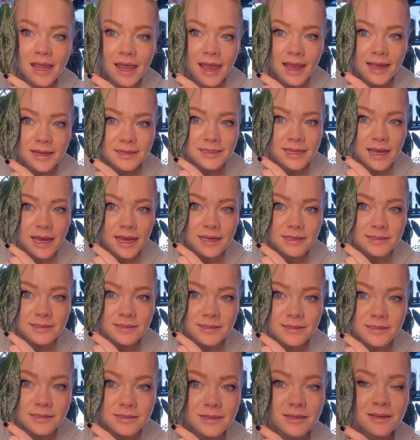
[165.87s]
Head
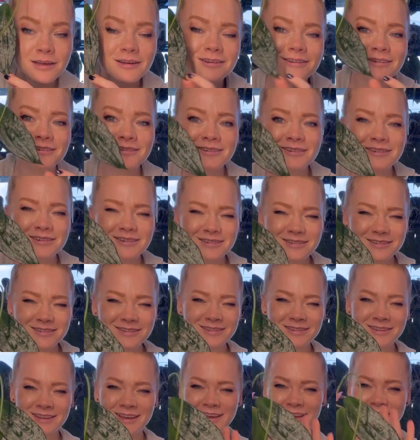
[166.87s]
test.
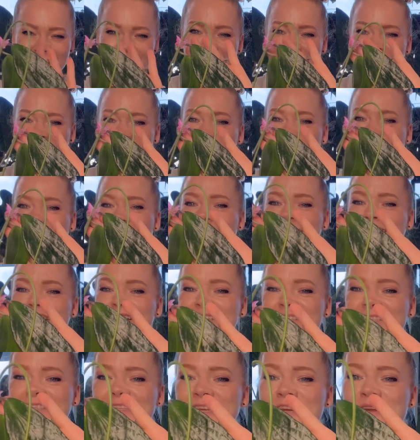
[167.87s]
Hoya
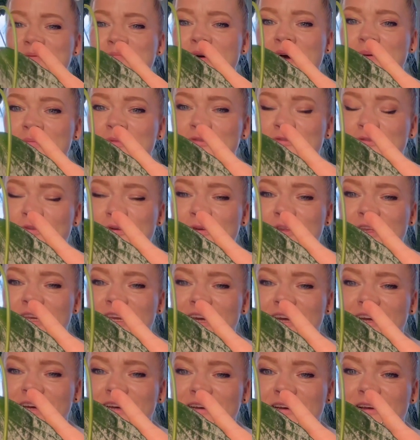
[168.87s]

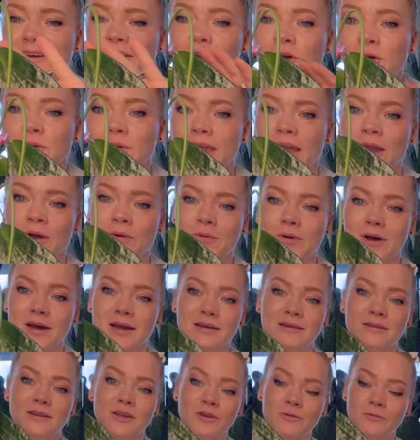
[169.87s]
cinnamomophilia. Go get
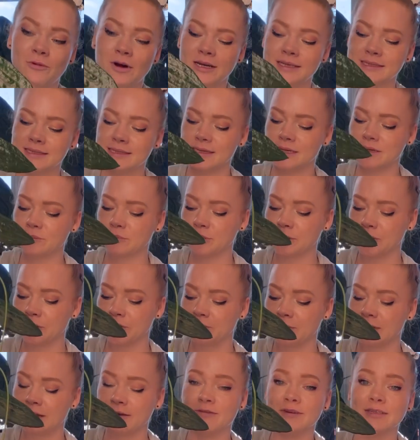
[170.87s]
one. You want to see it
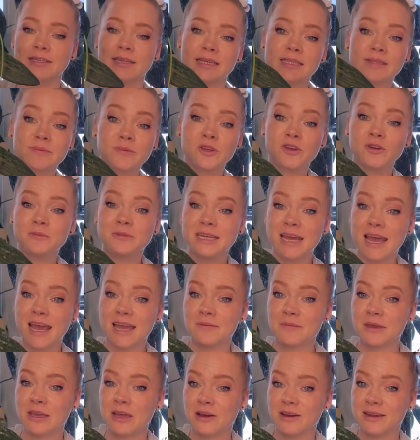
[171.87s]
bloom, and if it does bloom, tag
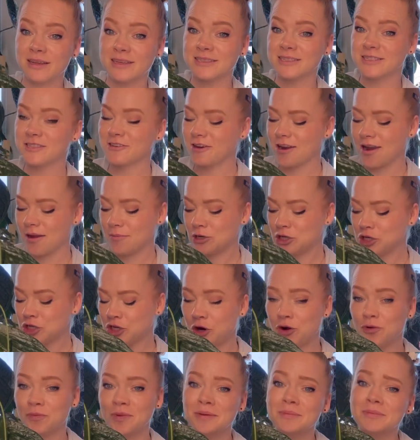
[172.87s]
me on Instagram and
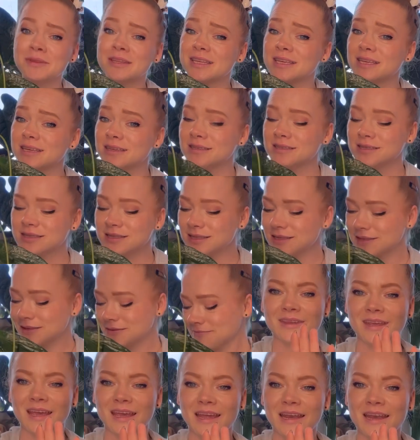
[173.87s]
show me, please.
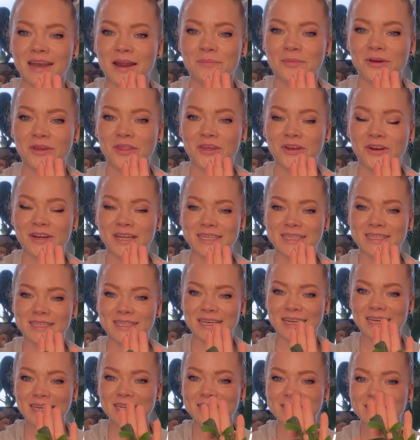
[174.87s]
Number
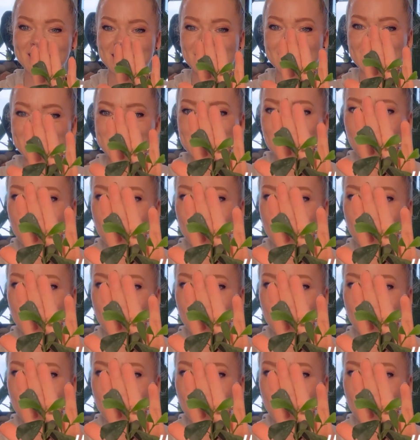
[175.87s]
36 is